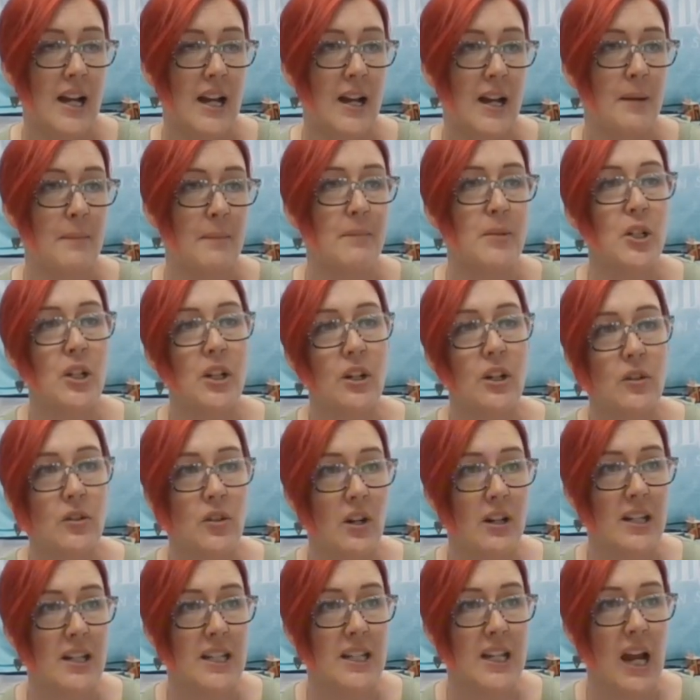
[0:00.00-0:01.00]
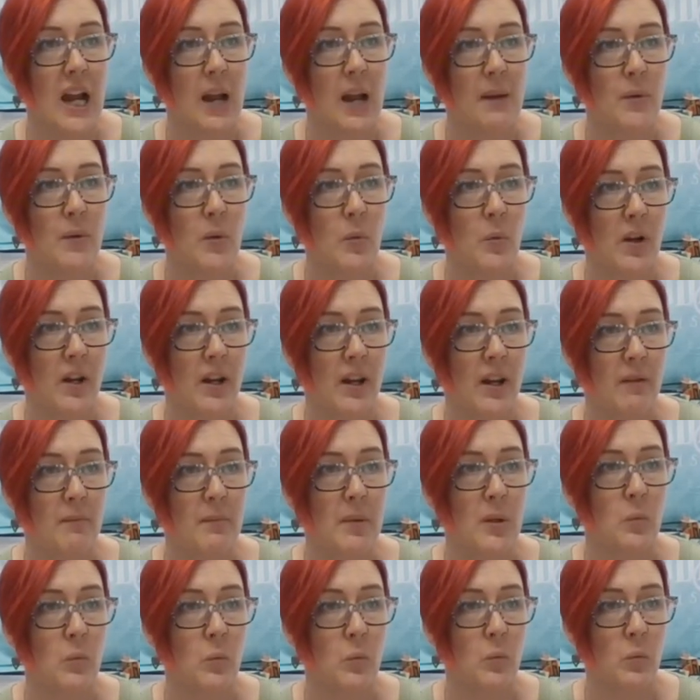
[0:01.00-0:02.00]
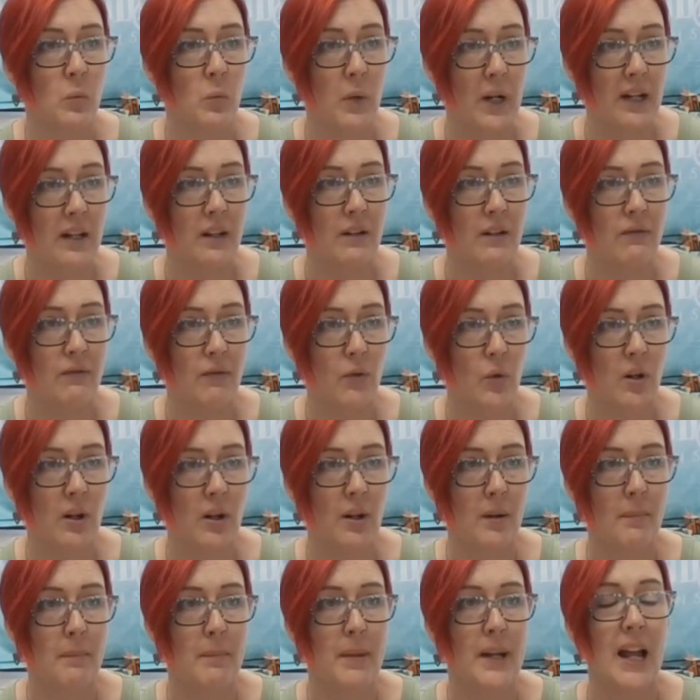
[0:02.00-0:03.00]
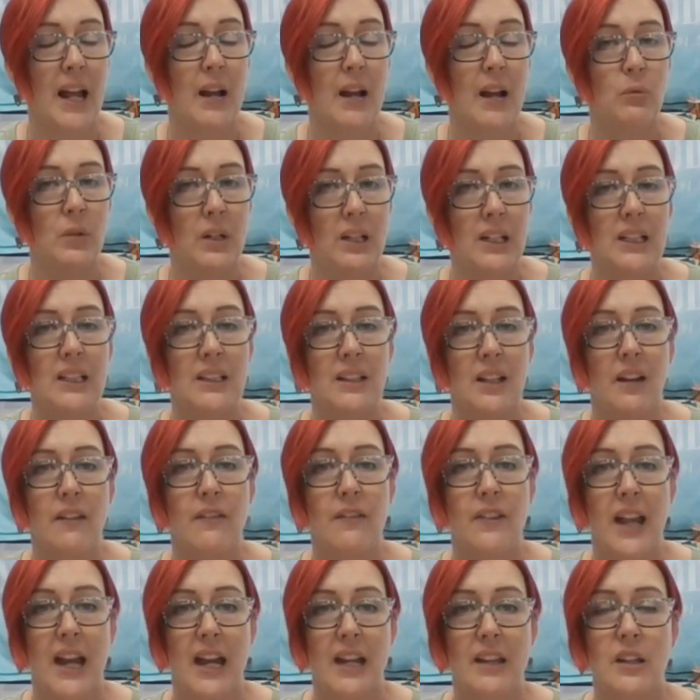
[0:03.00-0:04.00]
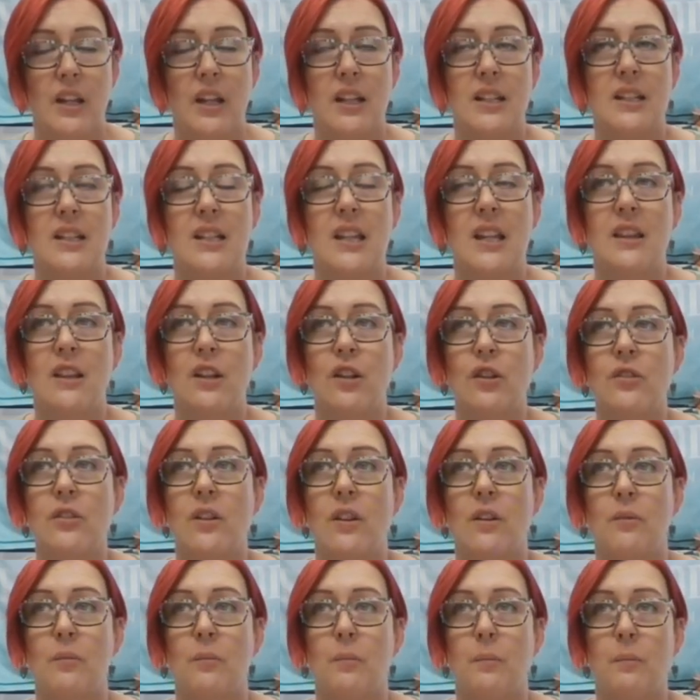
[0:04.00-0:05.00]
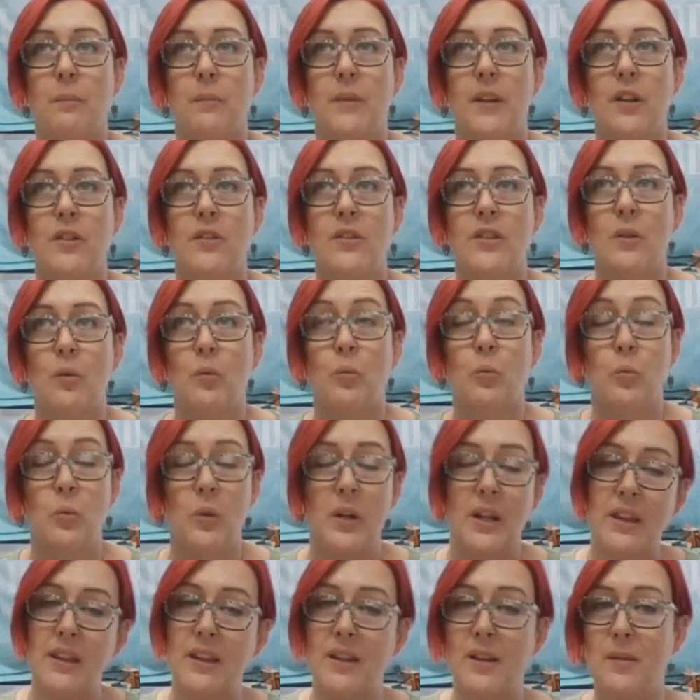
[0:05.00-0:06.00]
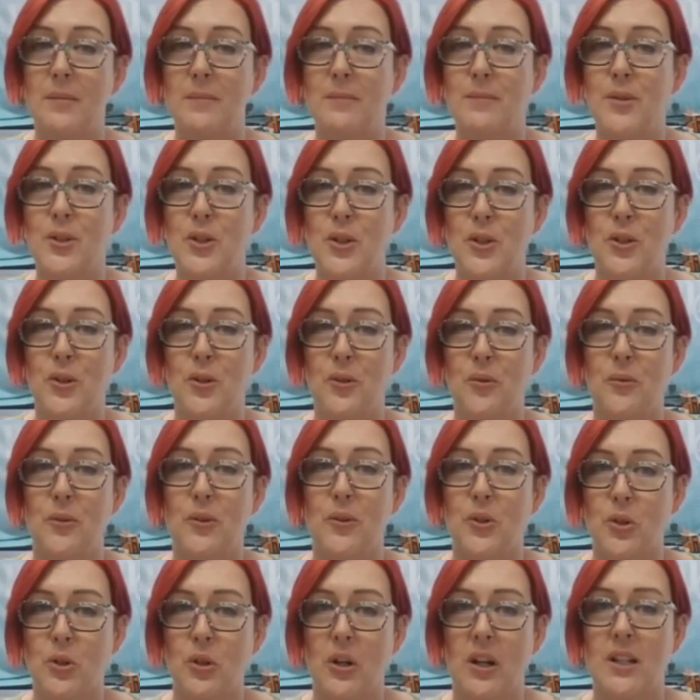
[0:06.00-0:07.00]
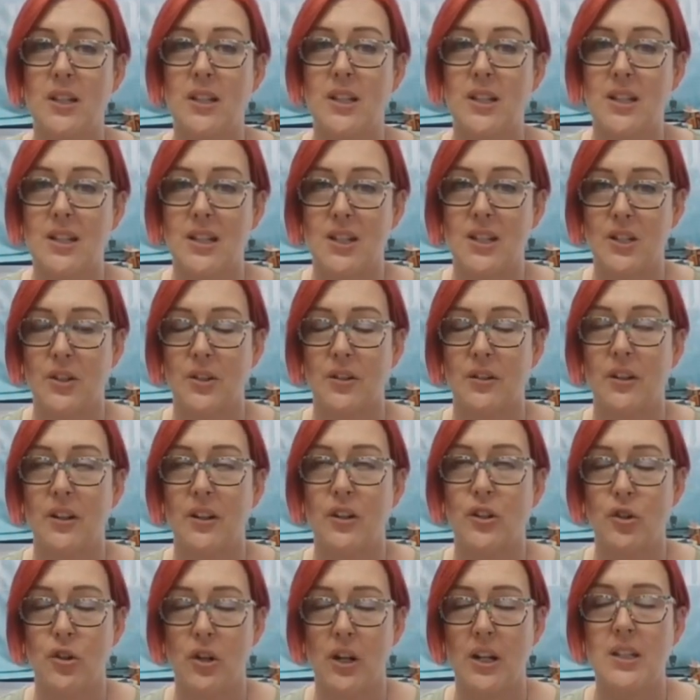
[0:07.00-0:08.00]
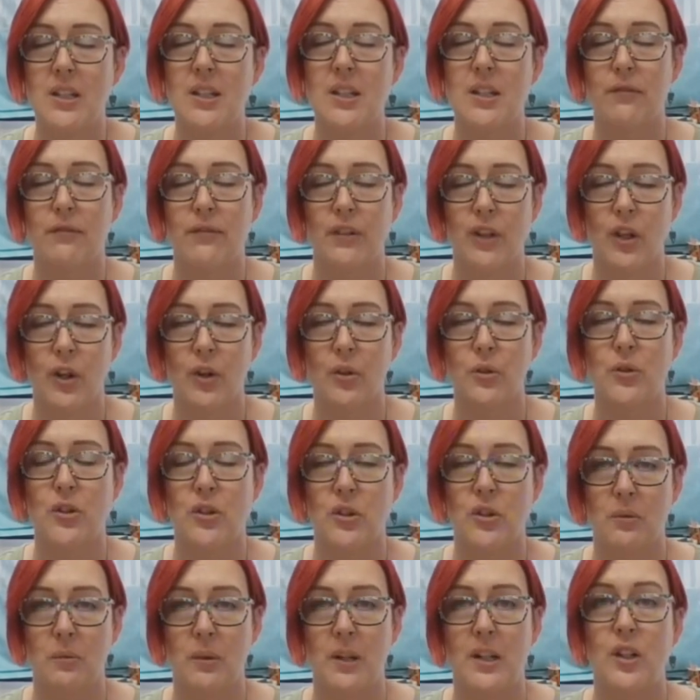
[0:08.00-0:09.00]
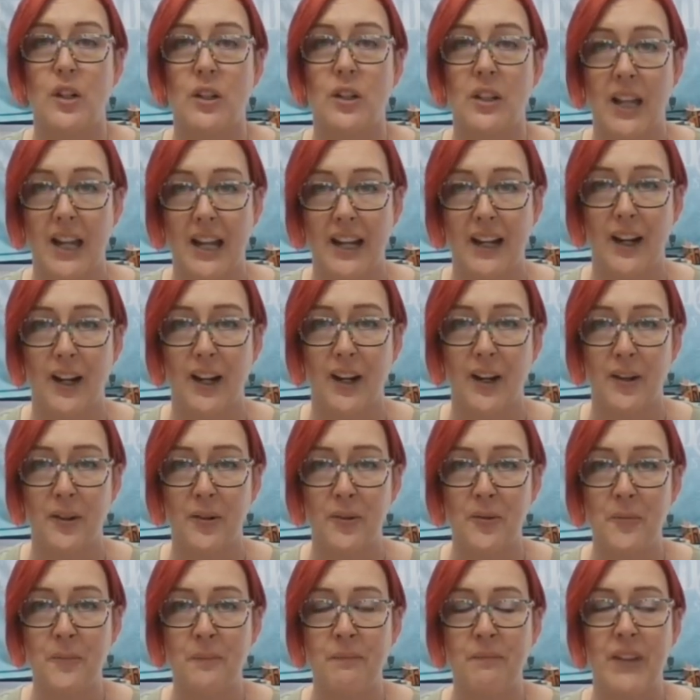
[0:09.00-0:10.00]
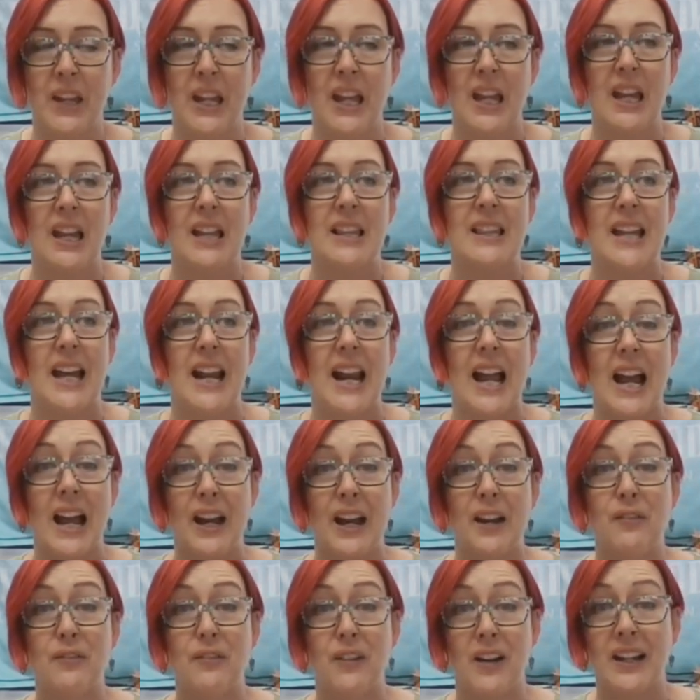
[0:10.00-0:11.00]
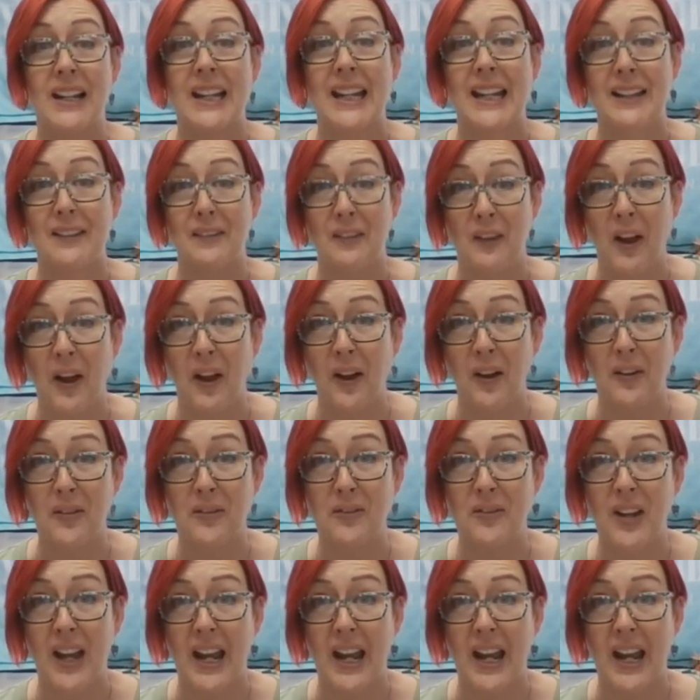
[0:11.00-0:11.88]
She goes on to say, I'm the one I've been waiting for. But I really love that. There's a rhythm to the trust, flow, surrender, let go that I fucking love.